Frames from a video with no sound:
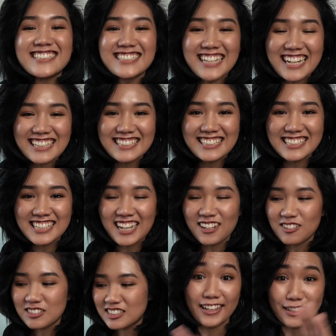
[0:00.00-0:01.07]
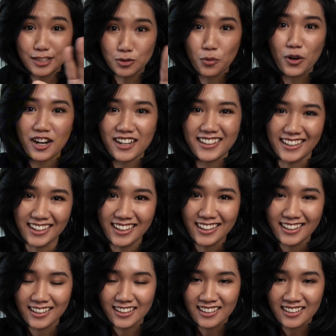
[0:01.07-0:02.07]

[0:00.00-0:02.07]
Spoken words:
Check this out, it's working.